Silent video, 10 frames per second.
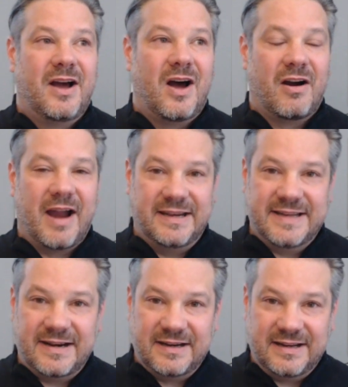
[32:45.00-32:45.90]
our
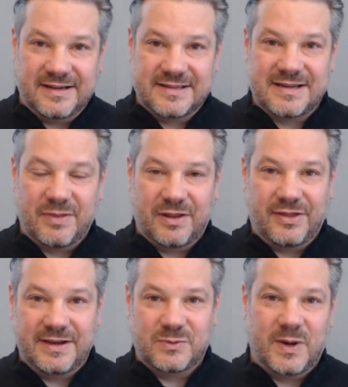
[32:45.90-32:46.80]
identity and some of the
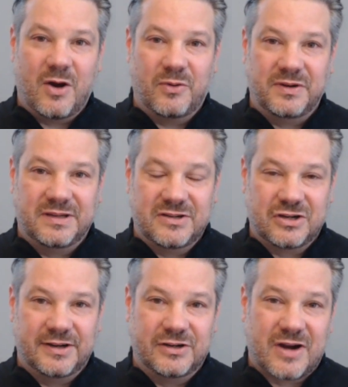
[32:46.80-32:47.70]
things we own
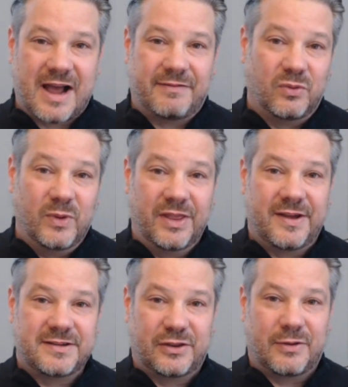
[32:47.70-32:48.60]
digitally travel with
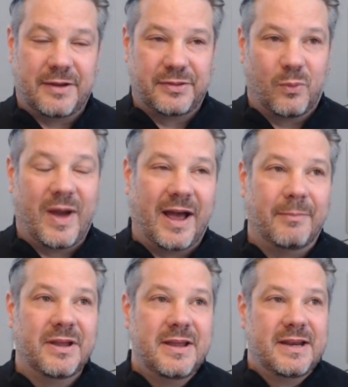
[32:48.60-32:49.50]
us throughout the
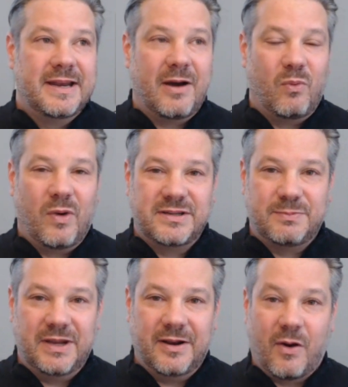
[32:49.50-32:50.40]
web. Now, what's
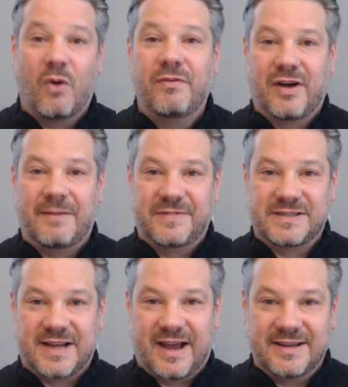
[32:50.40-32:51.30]
being
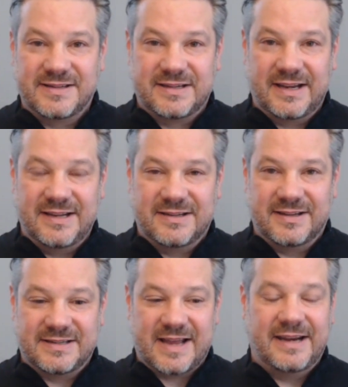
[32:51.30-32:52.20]
overemphasized is
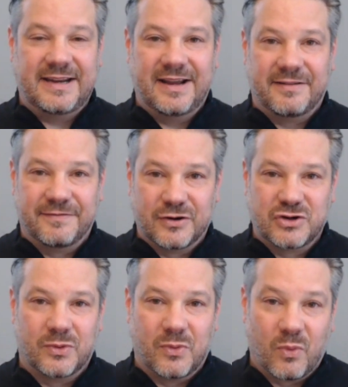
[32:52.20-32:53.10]
this idea of
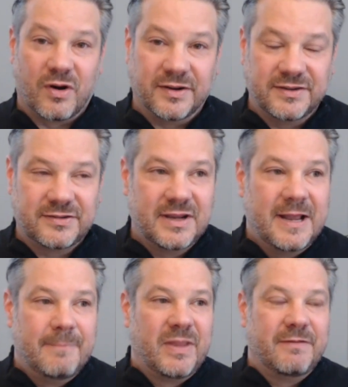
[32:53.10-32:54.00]
virtual worlds,
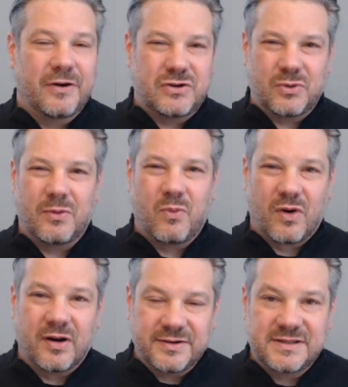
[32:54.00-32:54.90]
virtual
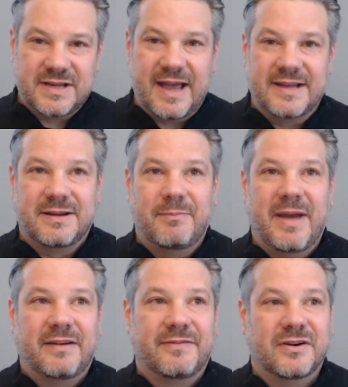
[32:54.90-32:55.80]
worlds as a
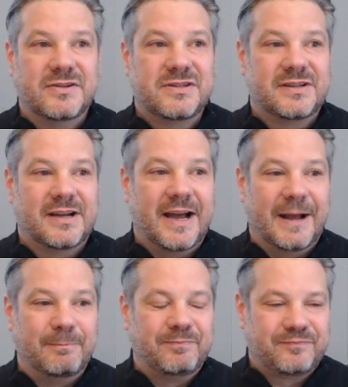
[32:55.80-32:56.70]
metaverse
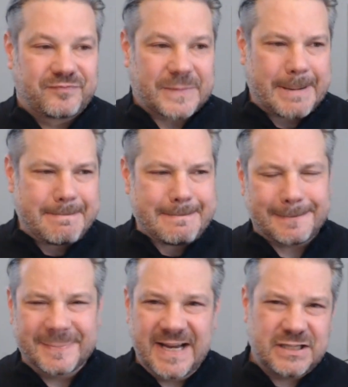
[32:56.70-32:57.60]
um,
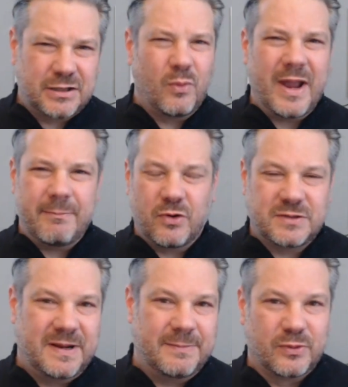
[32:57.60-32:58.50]
it's the way
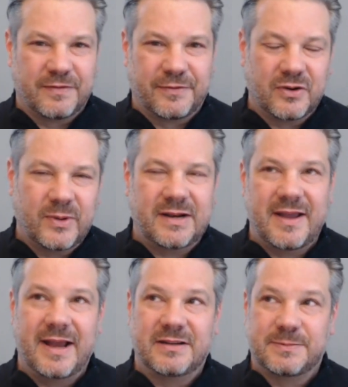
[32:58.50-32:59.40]
most people refer to it
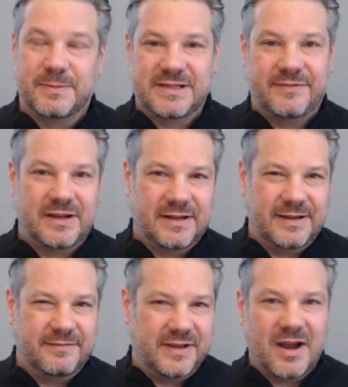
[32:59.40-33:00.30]
and
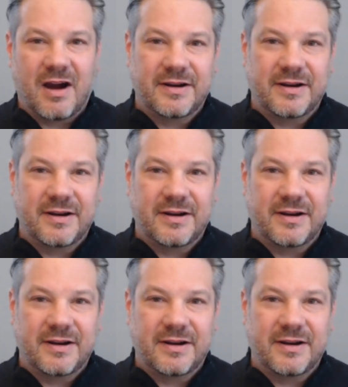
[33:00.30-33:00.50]
specifically vr